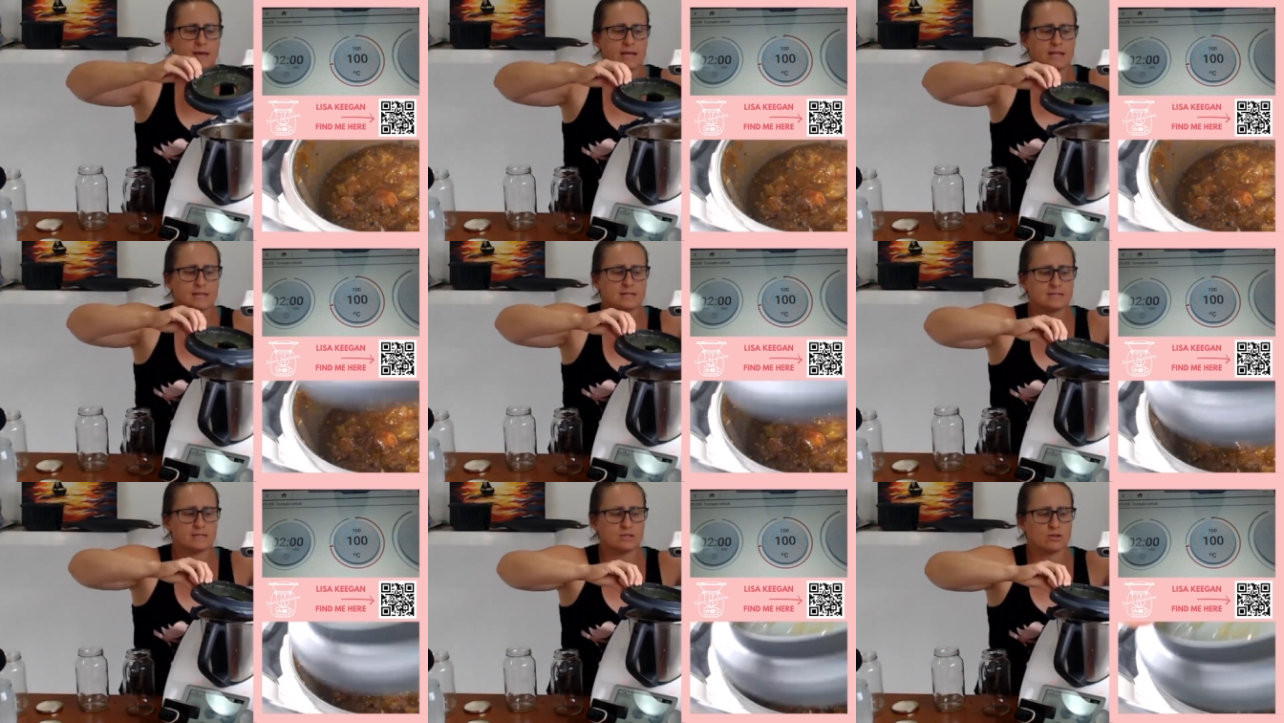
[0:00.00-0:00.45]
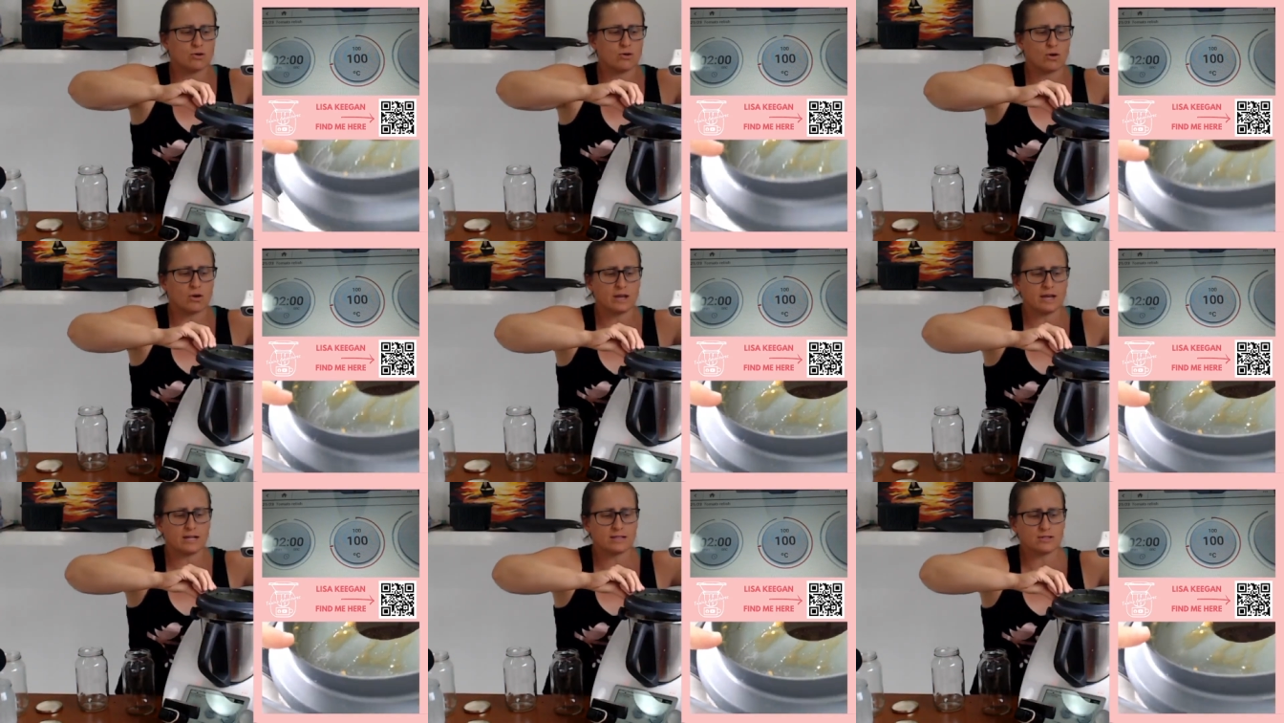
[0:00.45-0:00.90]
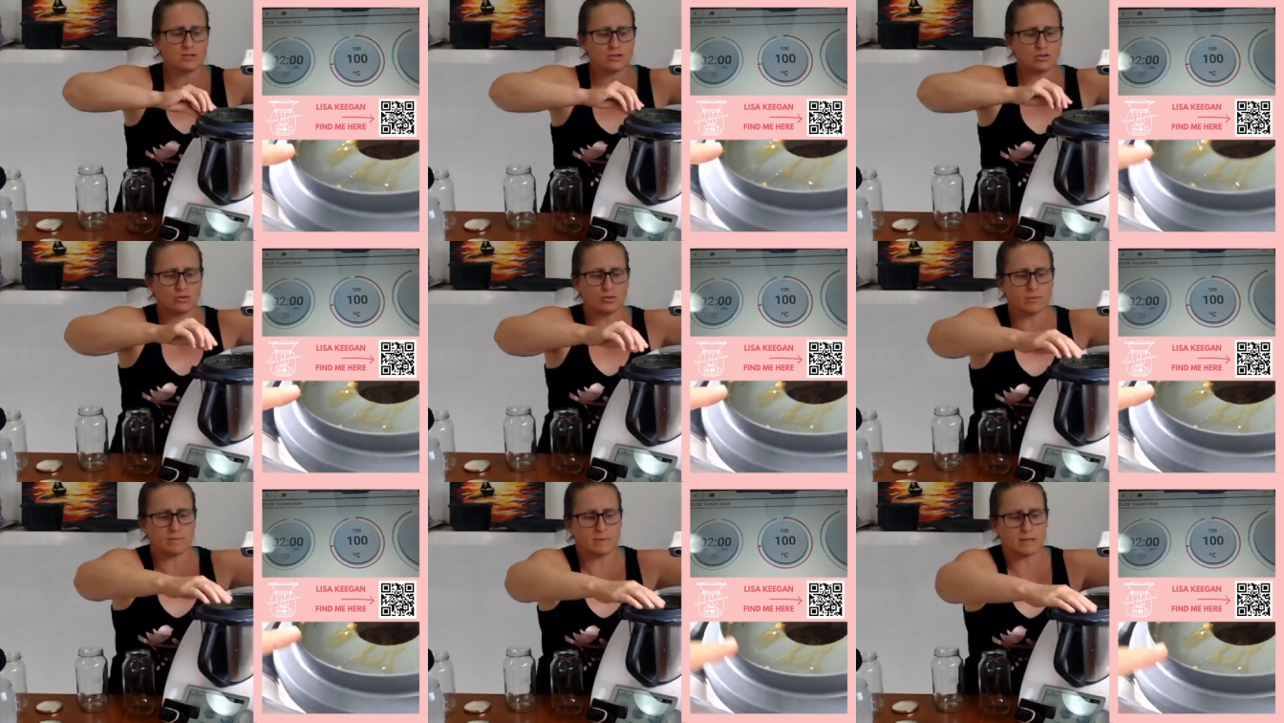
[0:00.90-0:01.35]
and it's got a
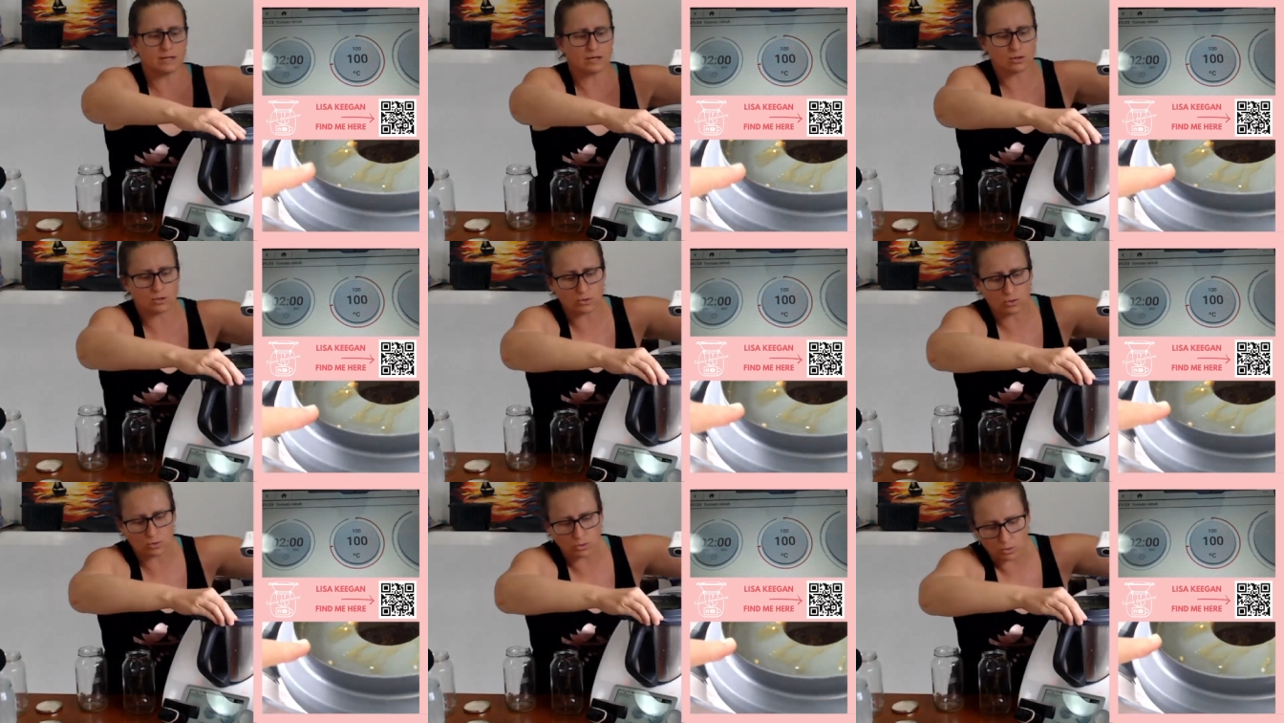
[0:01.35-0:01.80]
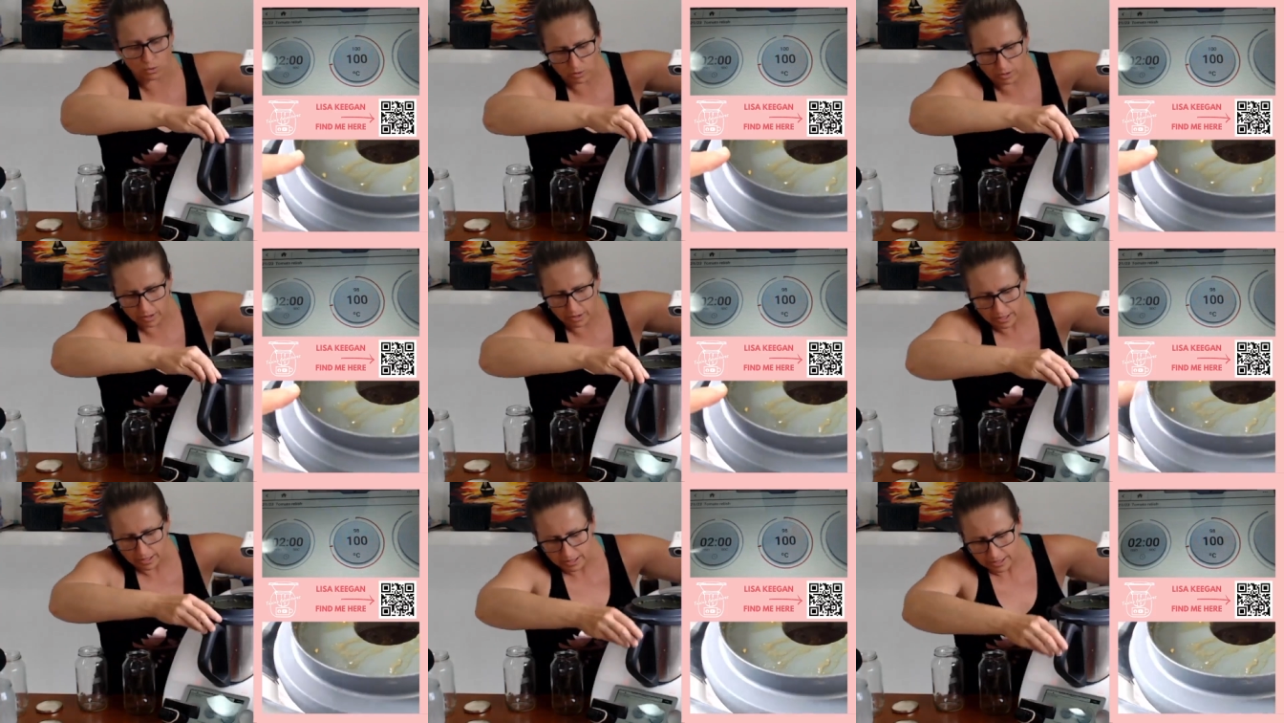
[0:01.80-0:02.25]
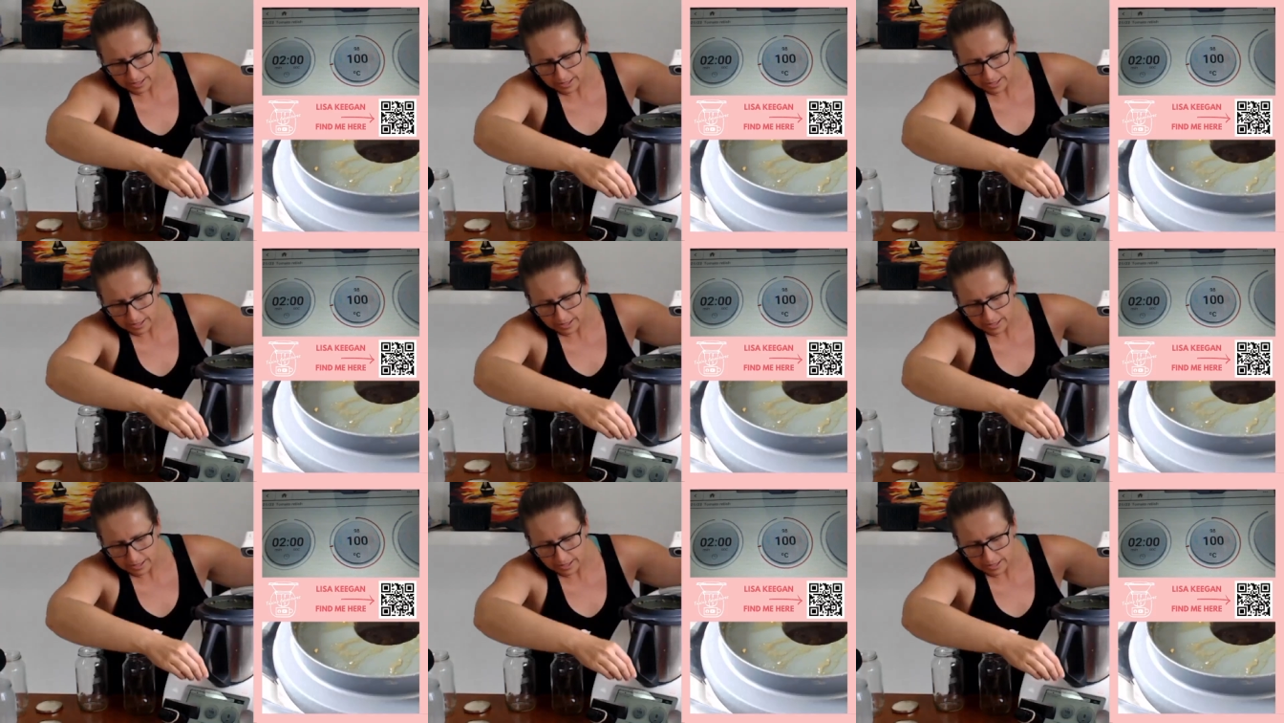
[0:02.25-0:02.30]
2-minute cook.